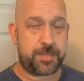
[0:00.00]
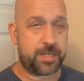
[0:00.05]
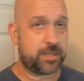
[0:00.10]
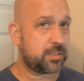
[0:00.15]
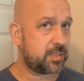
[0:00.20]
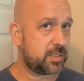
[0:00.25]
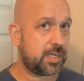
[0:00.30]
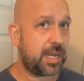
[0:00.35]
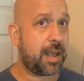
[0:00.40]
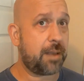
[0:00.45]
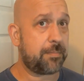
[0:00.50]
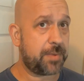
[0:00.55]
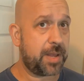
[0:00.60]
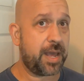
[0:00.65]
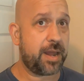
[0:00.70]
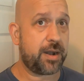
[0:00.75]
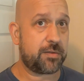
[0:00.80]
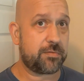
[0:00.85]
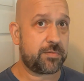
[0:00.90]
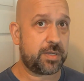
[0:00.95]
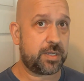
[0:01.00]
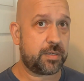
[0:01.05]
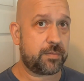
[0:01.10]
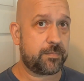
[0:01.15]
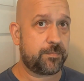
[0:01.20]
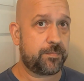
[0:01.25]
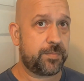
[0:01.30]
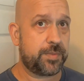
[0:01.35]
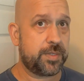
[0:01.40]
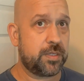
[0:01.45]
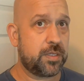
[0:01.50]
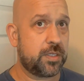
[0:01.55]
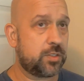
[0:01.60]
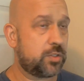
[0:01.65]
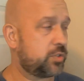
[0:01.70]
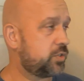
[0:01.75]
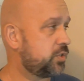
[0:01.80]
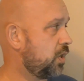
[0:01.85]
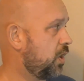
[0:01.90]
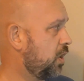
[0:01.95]
They'll snap out of it.
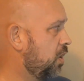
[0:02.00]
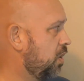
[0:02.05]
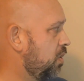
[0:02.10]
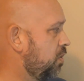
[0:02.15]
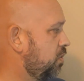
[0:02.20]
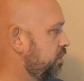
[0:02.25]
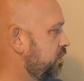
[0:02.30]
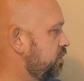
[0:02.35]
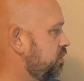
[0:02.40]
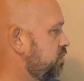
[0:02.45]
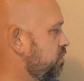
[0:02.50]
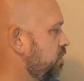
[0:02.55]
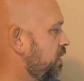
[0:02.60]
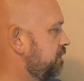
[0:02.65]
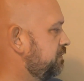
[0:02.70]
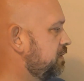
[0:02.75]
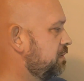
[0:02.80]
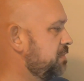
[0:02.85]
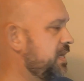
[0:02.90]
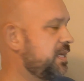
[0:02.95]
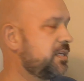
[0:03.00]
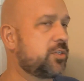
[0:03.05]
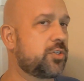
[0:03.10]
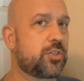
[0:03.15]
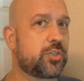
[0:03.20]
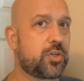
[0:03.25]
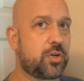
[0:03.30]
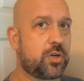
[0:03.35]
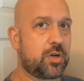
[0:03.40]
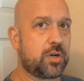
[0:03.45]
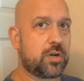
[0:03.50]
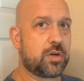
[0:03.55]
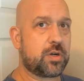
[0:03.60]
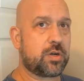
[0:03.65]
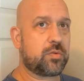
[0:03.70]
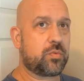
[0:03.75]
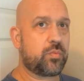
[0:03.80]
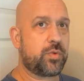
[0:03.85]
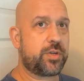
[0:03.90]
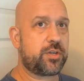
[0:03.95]
So you have to make
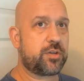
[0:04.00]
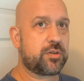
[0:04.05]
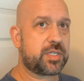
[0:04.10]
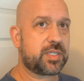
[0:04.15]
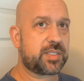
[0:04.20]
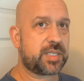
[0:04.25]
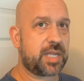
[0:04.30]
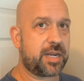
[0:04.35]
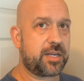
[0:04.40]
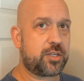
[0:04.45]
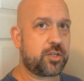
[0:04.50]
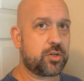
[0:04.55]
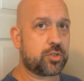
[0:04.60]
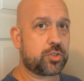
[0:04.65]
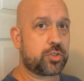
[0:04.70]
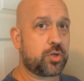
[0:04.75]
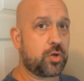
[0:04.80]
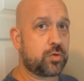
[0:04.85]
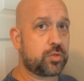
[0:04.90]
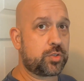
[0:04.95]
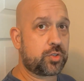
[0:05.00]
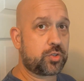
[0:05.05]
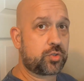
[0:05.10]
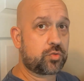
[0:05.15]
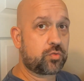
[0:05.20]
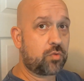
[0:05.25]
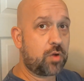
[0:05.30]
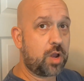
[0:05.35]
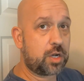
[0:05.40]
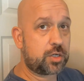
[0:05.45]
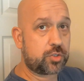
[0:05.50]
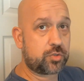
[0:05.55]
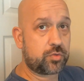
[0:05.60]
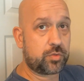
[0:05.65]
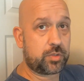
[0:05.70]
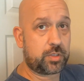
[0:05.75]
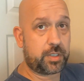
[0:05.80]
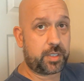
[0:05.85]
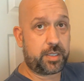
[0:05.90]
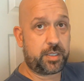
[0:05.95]
sure when you're designing your show
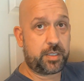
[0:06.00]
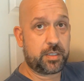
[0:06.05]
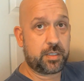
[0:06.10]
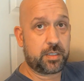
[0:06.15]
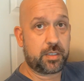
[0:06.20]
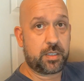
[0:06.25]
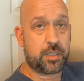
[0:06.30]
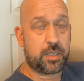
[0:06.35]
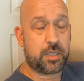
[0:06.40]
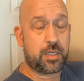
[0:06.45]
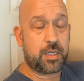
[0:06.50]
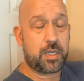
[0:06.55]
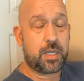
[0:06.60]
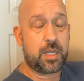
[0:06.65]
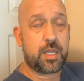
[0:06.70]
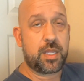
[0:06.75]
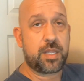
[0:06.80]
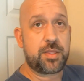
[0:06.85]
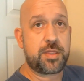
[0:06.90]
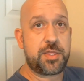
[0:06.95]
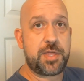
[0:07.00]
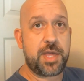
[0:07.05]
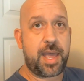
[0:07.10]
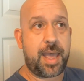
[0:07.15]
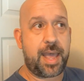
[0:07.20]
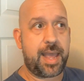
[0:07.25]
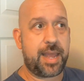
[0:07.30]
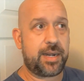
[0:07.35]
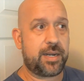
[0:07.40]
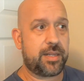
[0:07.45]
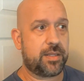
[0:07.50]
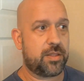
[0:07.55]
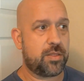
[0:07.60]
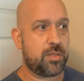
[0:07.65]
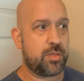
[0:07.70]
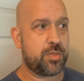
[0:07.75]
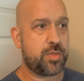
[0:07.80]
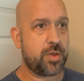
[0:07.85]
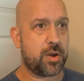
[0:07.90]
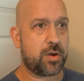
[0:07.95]
structurally that
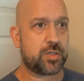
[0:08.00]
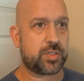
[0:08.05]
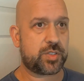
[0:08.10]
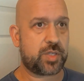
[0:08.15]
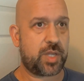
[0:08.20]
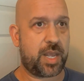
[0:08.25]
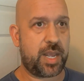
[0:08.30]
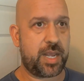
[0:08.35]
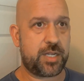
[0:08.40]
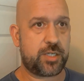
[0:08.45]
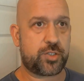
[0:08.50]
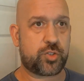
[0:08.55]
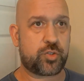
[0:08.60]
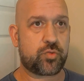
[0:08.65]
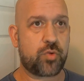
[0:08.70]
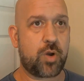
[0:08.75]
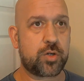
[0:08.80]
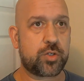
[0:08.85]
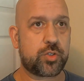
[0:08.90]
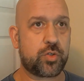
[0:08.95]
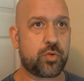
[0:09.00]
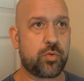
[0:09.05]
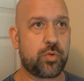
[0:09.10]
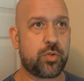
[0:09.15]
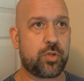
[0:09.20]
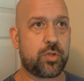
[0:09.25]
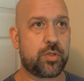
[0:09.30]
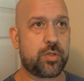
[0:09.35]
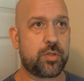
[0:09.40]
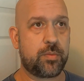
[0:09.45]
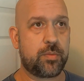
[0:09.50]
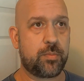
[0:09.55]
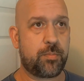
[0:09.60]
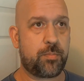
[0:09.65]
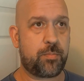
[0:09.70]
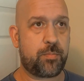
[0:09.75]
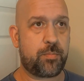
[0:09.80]
there's a structural